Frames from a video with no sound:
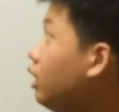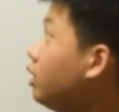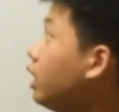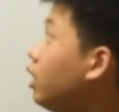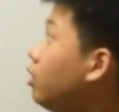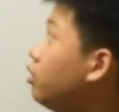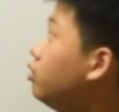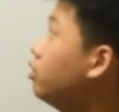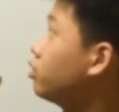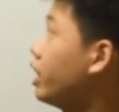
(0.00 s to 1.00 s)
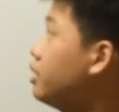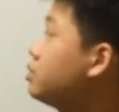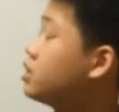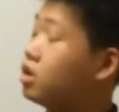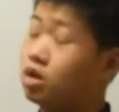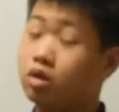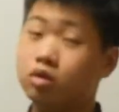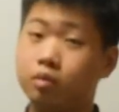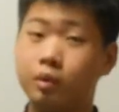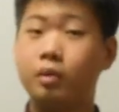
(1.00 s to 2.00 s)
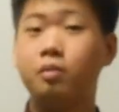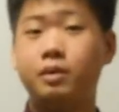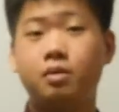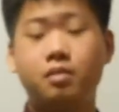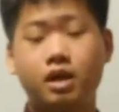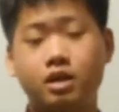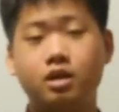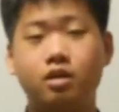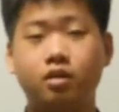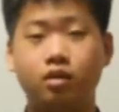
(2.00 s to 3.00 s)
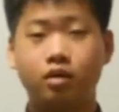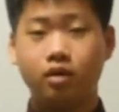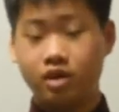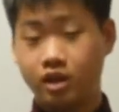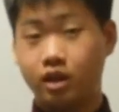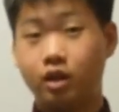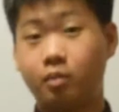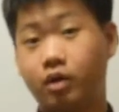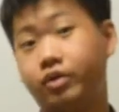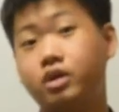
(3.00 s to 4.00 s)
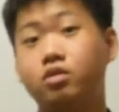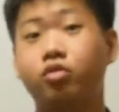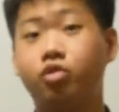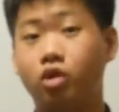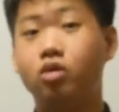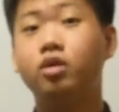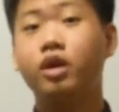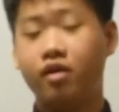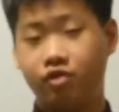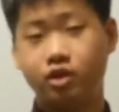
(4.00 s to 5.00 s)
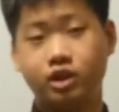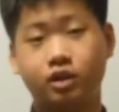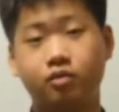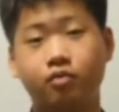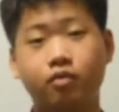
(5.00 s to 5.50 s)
now, Graham's law, we will be mainly thinking about it for effusion.